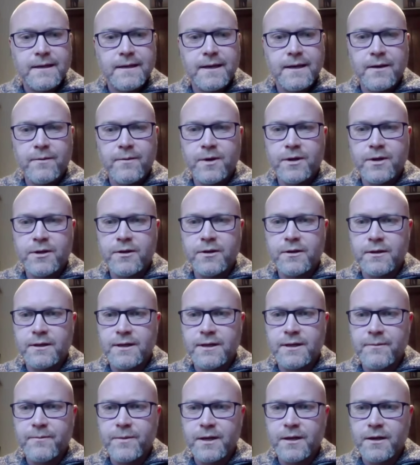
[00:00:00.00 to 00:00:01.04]
um, and you
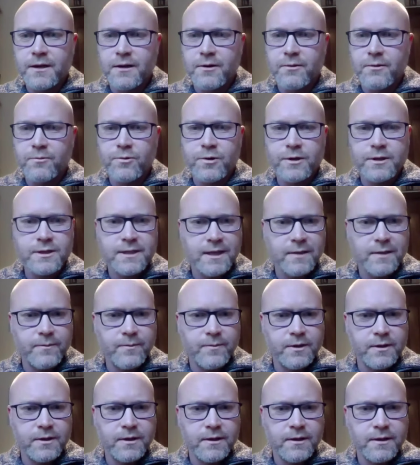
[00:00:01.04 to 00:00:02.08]
can let me know what's
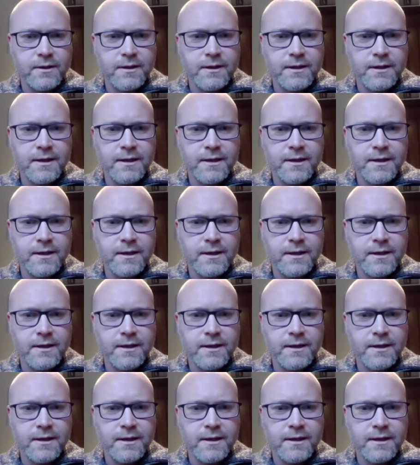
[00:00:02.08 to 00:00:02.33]
happening,